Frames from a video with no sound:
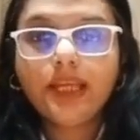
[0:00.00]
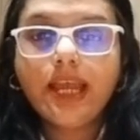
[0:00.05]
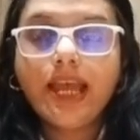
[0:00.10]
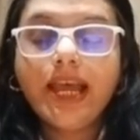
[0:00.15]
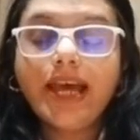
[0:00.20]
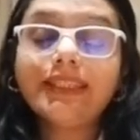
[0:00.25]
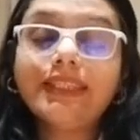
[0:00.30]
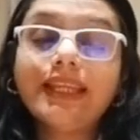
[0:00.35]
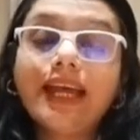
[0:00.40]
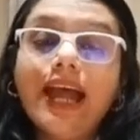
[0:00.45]

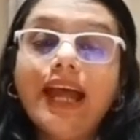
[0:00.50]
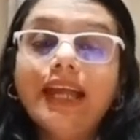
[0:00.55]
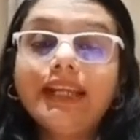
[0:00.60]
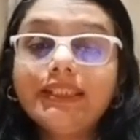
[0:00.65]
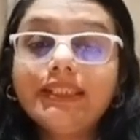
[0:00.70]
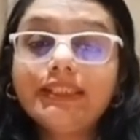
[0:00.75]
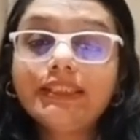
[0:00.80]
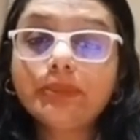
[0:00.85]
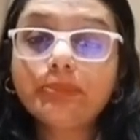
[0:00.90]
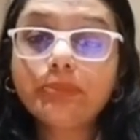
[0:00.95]
and the
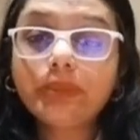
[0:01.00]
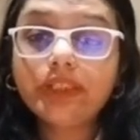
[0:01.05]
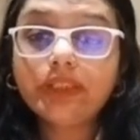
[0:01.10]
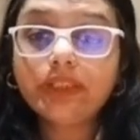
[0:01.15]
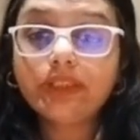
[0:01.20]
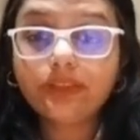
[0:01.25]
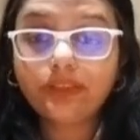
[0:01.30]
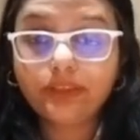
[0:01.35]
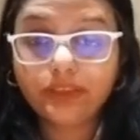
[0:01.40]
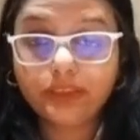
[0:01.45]

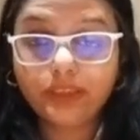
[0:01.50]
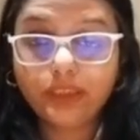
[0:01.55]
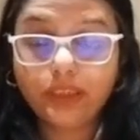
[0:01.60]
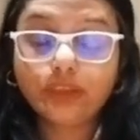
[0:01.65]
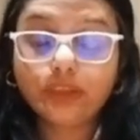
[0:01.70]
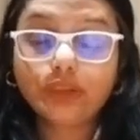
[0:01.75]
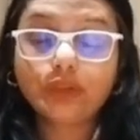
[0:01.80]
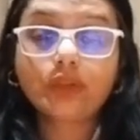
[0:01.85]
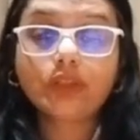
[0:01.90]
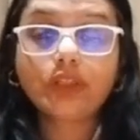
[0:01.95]
anticipated
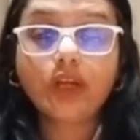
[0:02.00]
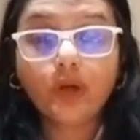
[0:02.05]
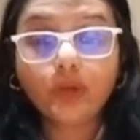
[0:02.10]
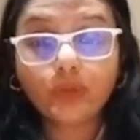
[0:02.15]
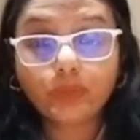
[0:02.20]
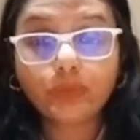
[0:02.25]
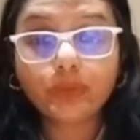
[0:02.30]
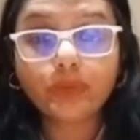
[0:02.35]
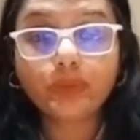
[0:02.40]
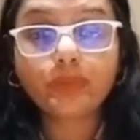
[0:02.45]
results or the
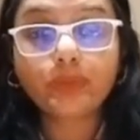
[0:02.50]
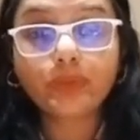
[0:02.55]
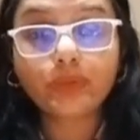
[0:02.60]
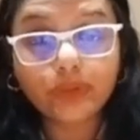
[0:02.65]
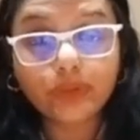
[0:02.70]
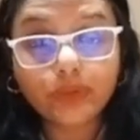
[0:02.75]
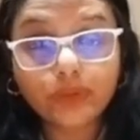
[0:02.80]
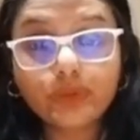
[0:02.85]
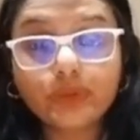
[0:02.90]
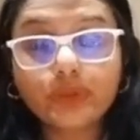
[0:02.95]
output
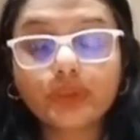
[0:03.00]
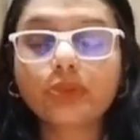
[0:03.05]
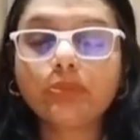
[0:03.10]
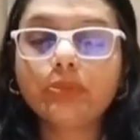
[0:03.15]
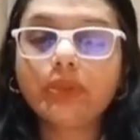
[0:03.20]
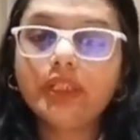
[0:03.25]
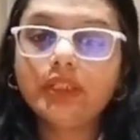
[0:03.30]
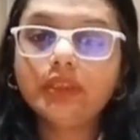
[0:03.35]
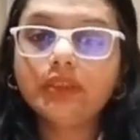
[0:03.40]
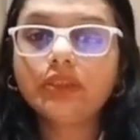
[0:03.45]
produced
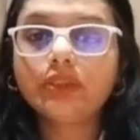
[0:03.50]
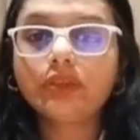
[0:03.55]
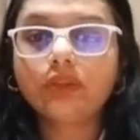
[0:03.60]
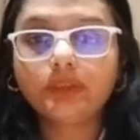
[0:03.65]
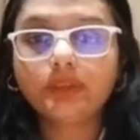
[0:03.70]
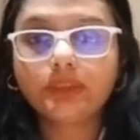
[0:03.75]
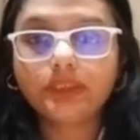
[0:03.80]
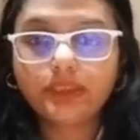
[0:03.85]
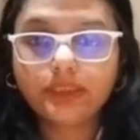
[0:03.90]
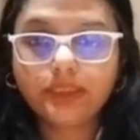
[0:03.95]
based
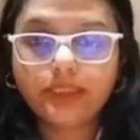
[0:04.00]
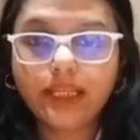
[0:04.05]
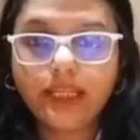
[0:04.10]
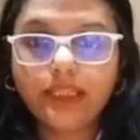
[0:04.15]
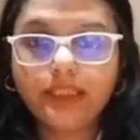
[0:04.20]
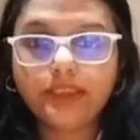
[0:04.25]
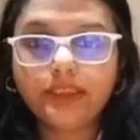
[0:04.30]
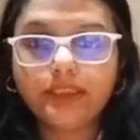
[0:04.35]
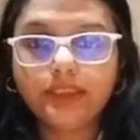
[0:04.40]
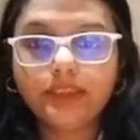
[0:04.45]
on this
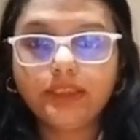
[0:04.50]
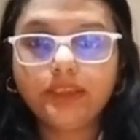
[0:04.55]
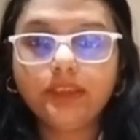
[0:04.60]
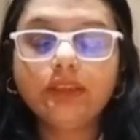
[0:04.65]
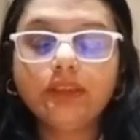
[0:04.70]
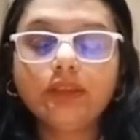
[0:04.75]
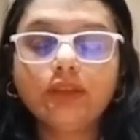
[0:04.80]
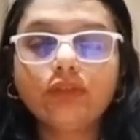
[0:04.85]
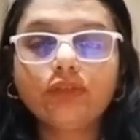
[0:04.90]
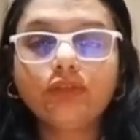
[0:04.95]
reality
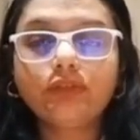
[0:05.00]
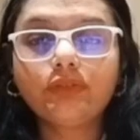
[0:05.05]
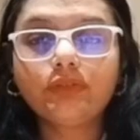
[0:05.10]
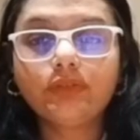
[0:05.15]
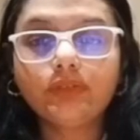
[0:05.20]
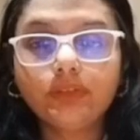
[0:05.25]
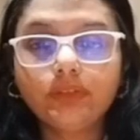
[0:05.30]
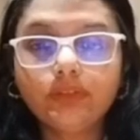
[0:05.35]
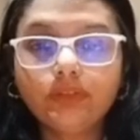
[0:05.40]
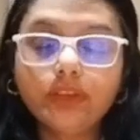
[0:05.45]

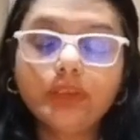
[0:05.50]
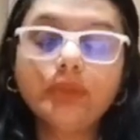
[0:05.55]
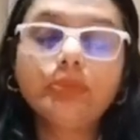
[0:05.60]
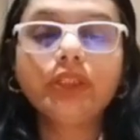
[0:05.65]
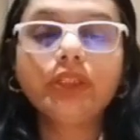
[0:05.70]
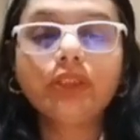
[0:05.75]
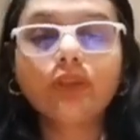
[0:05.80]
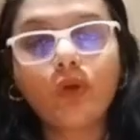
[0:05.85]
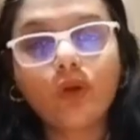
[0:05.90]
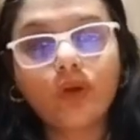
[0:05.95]
will
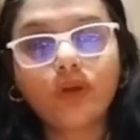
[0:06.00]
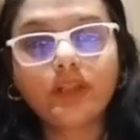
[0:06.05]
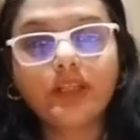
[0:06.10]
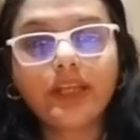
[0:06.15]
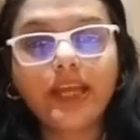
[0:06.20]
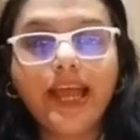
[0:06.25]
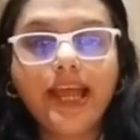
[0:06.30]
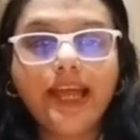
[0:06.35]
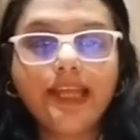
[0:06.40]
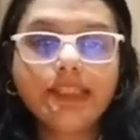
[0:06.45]
be called
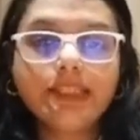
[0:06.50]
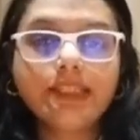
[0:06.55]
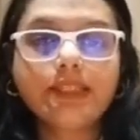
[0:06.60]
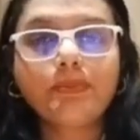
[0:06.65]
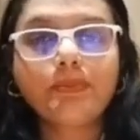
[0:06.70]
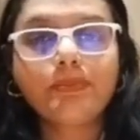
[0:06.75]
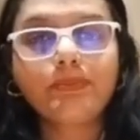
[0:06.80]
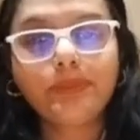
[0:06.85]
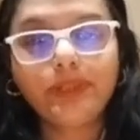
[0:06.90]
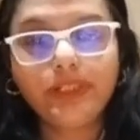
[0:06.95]
as
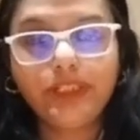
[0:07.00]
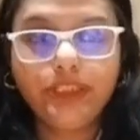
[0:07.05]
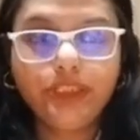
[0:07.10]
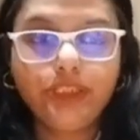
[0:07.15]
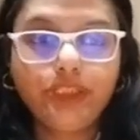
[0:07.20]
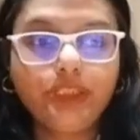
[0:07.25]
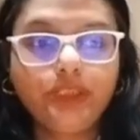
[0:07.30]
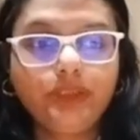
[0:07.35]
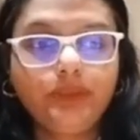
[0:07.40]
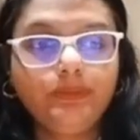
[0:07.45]

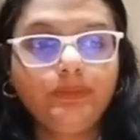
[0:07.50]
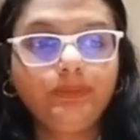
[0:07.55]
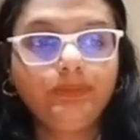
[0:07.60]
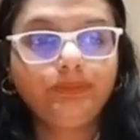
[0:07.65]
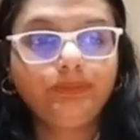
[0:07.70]
prediction.